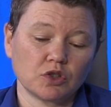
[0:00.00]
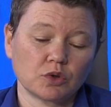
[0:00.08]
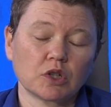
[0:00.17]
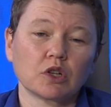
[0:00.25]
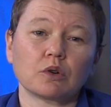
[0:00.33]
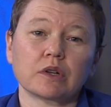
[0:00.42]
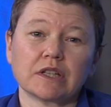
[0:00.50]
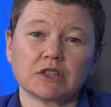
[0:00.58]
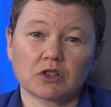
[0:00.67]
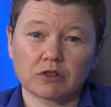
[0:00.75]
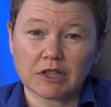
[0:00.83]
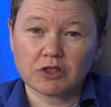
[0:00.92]
you can go to the
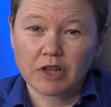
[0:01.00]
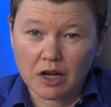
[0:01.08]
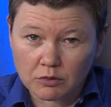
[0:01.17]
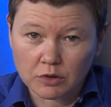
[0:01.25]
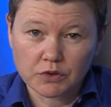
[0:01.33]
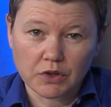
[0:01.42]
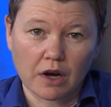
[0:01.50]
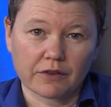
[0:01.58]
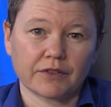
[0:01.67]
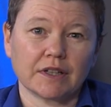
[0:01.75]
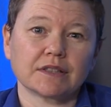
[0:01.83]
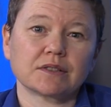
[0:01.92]
Attorney General's
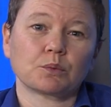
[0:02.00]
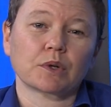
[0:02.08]
office